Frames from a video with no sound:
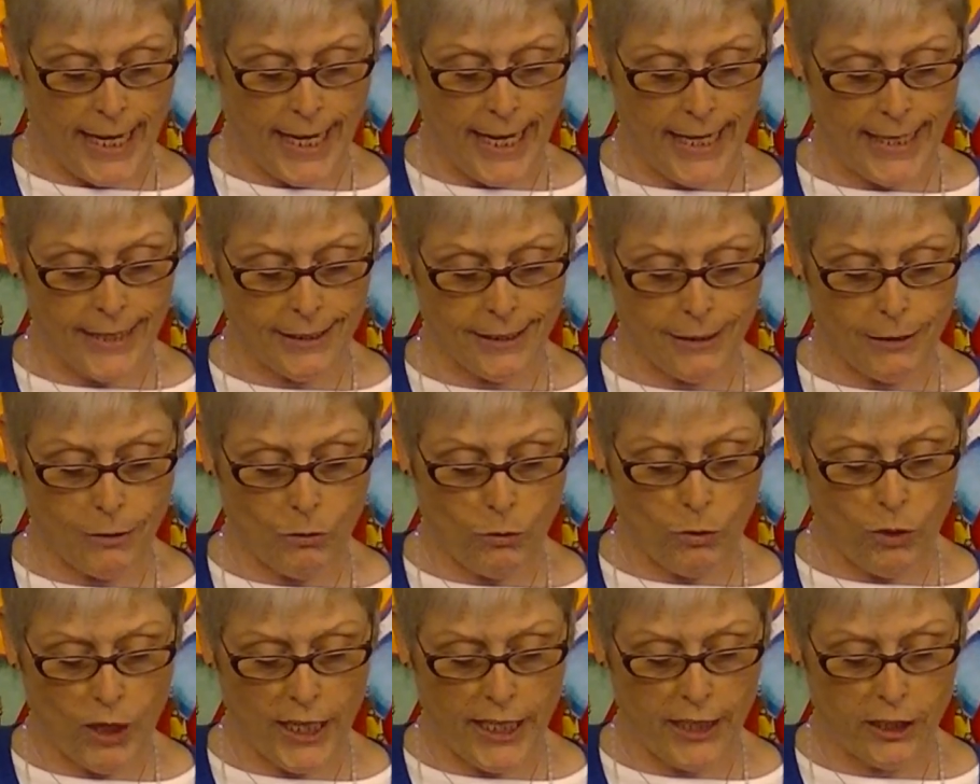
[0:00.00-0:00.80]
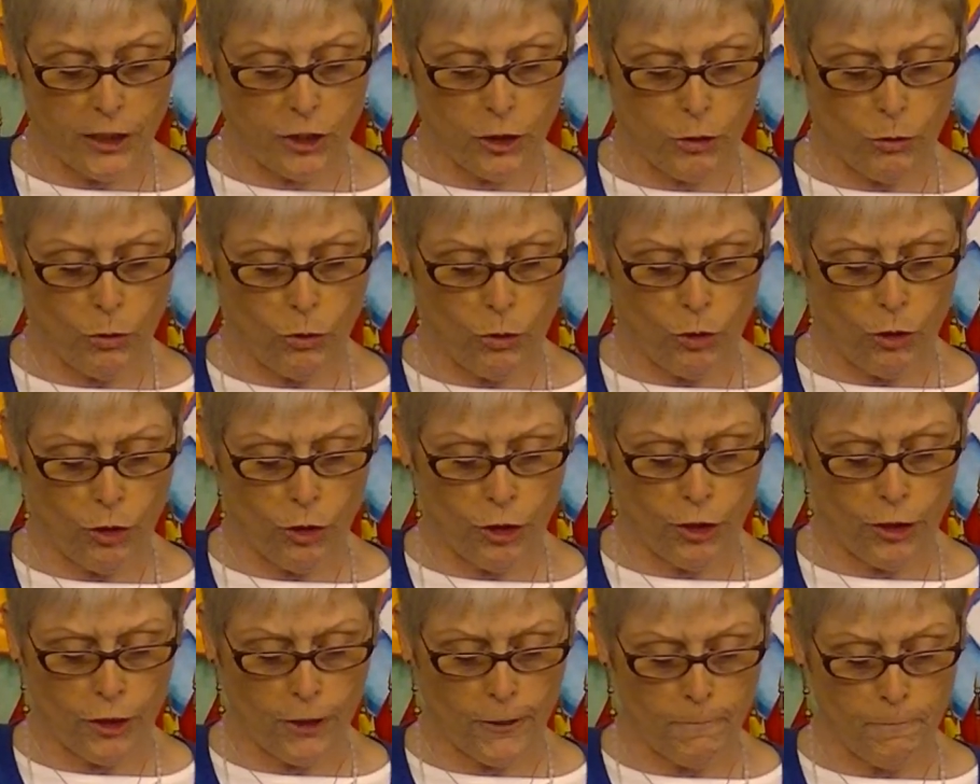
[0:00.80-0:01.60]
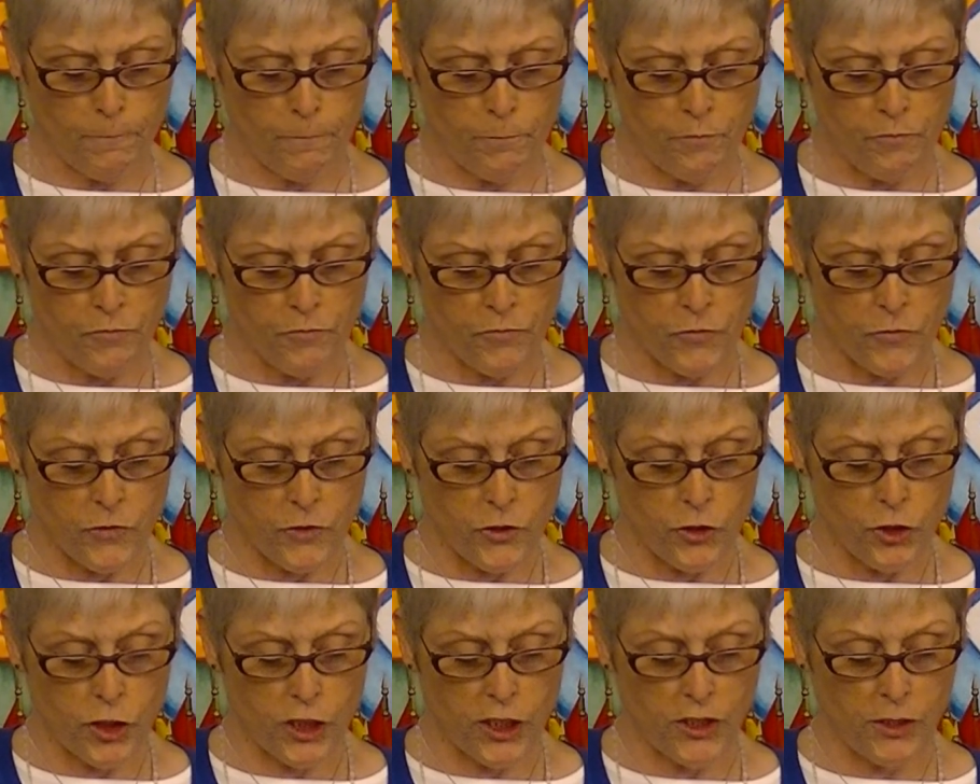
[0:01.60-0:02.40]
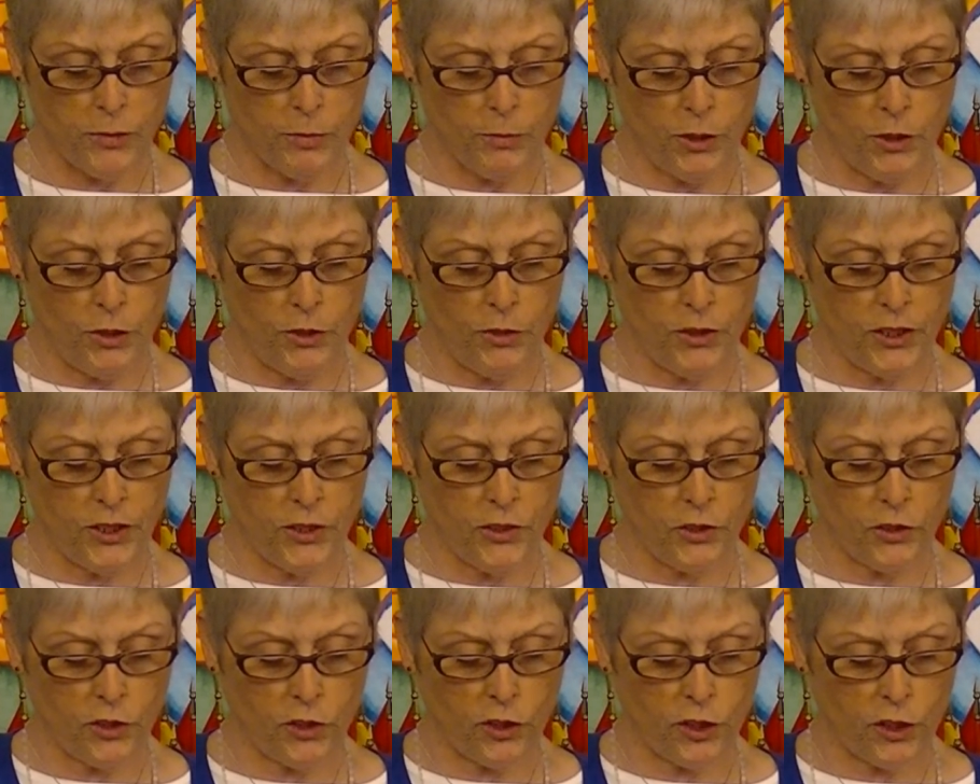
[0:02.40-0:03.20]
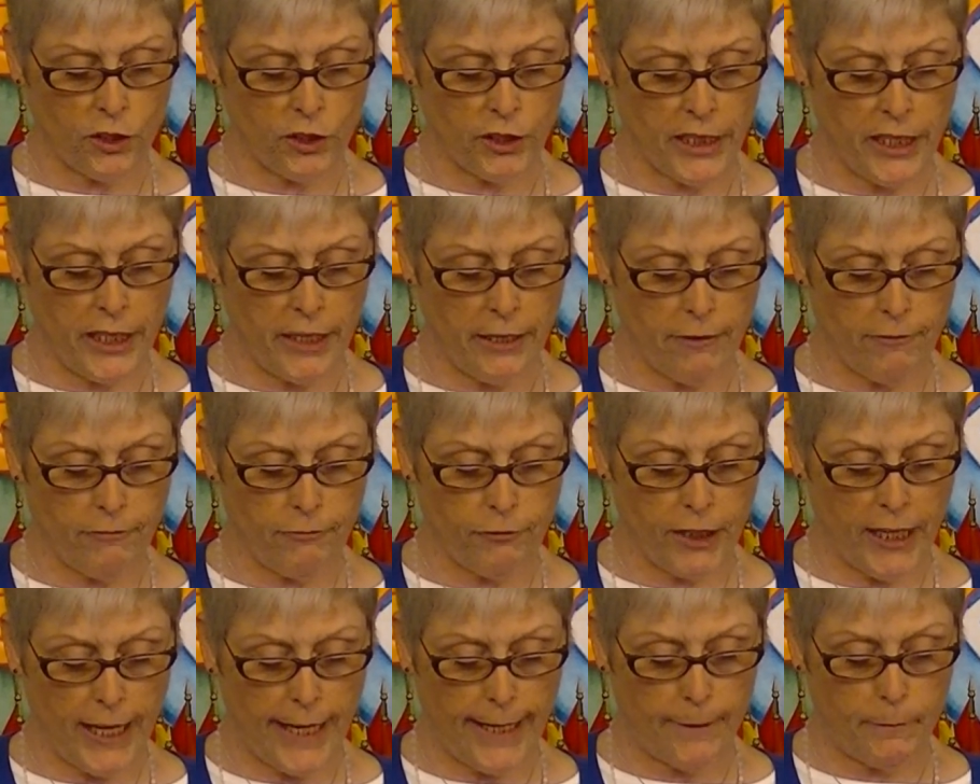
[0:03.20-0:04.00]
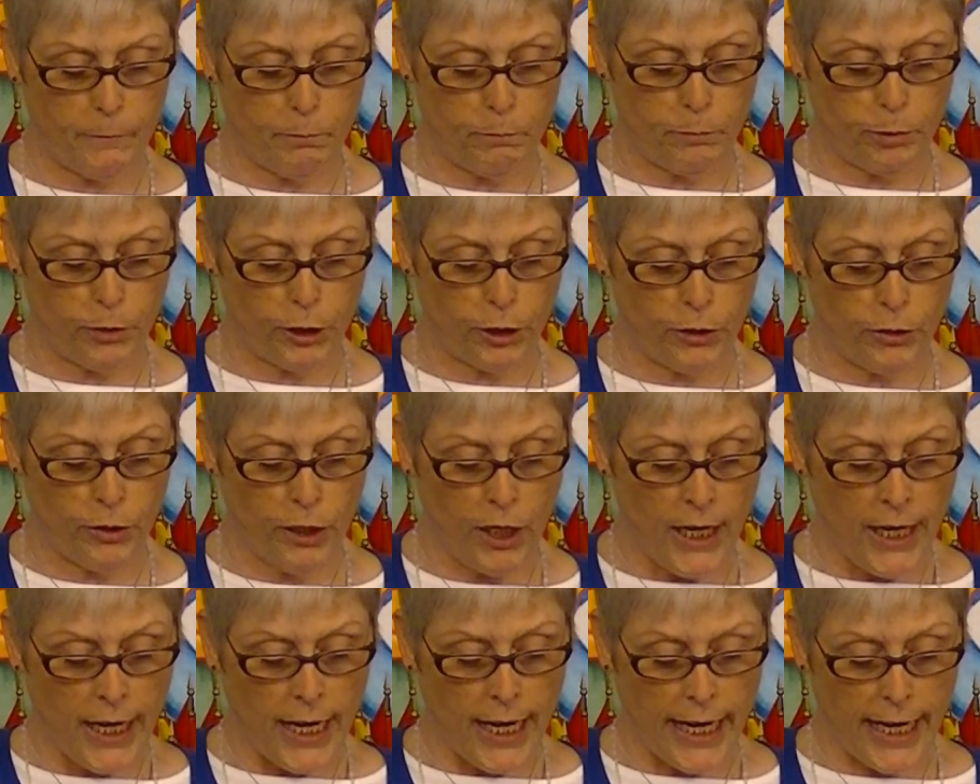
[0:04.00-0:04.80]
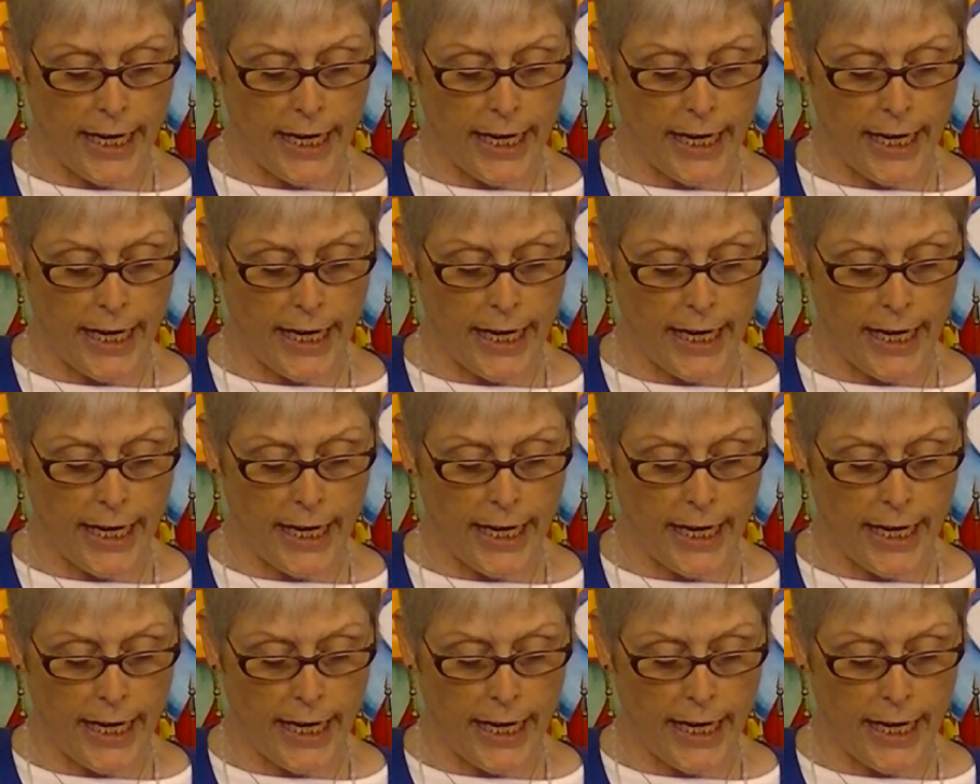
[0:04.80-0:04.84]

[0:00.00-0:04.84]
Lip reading: at the waist toward her. She smoothed his curly hair flat and blew